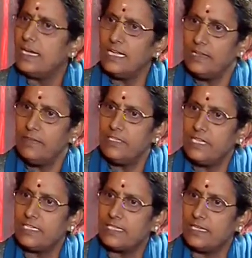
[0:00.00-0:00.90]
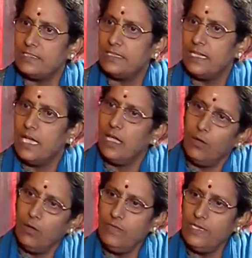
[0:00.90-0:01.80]
I never take sides. I
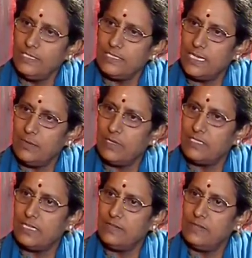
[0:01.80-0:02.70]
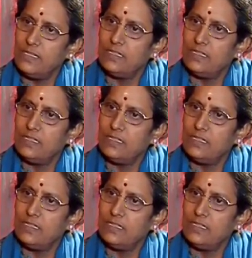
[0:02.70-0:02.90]
always tell myself,